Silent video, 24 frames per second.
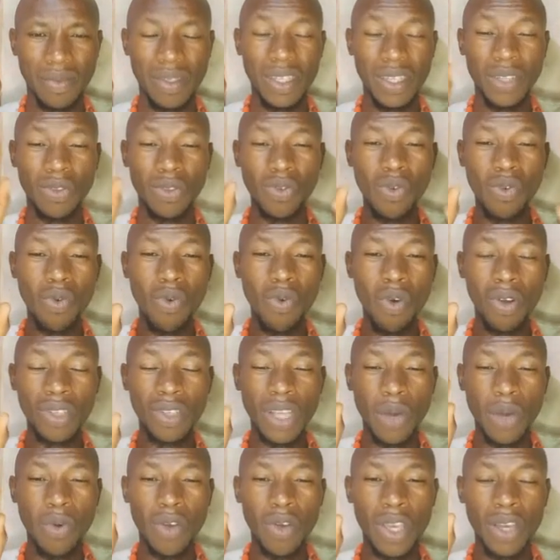The two worlds
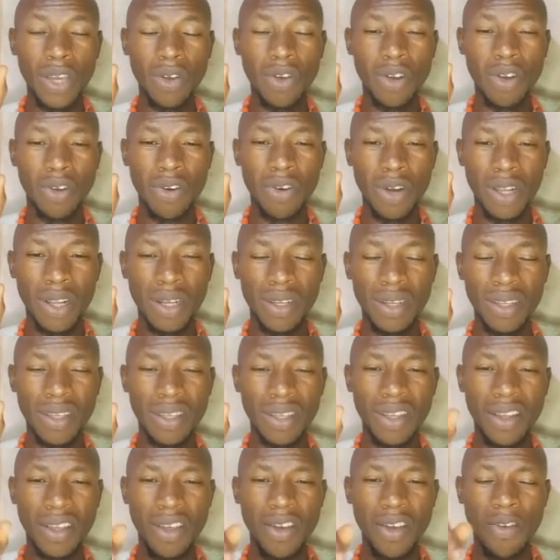are working concurrently.
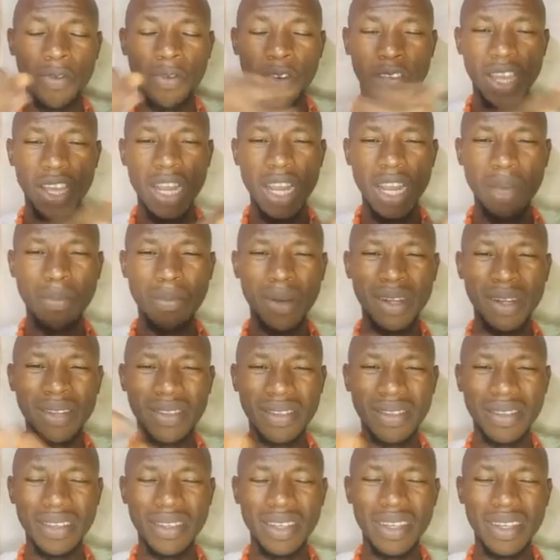Forget about,
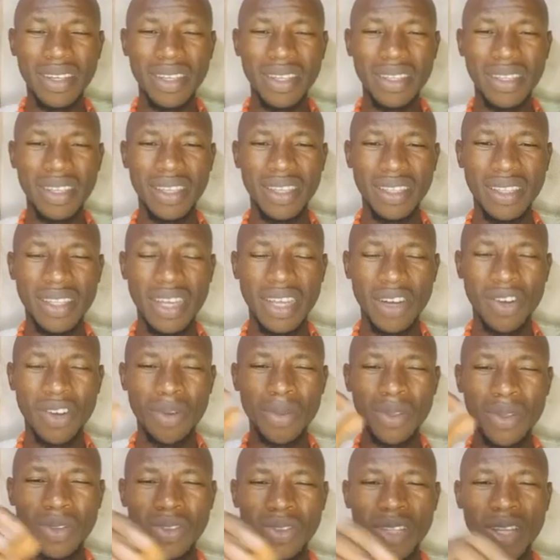they are
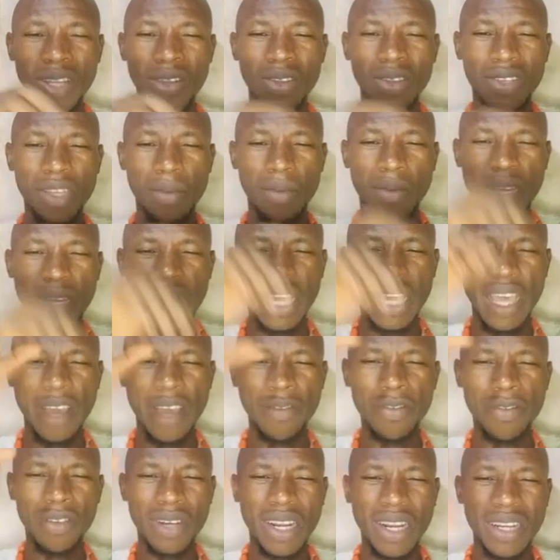coming to tell us about
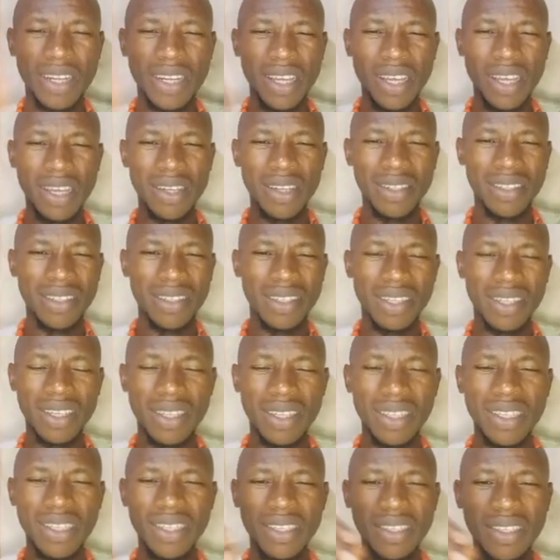heaven and hell.
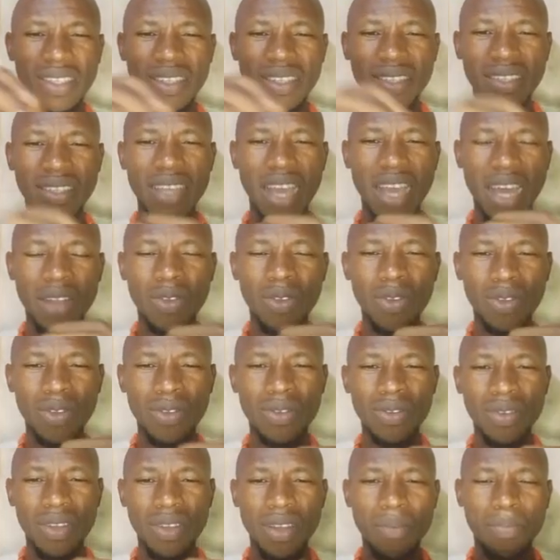These things are not
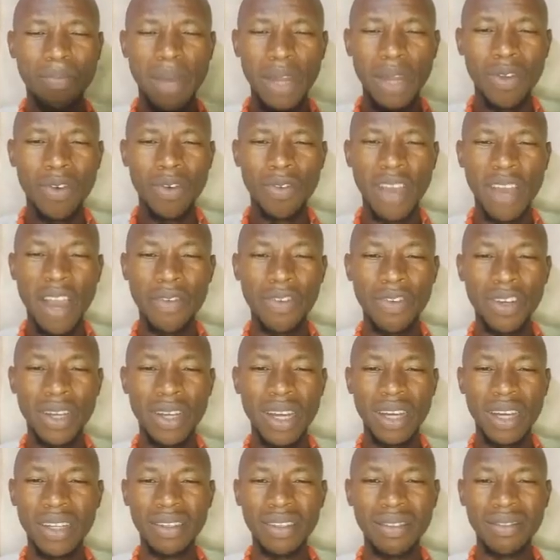part of
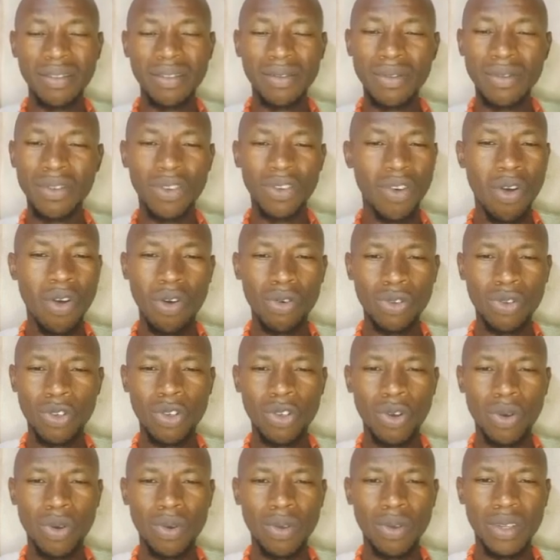African
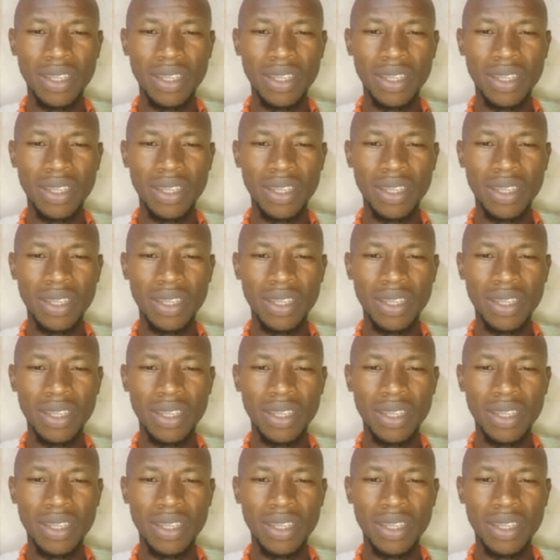culture.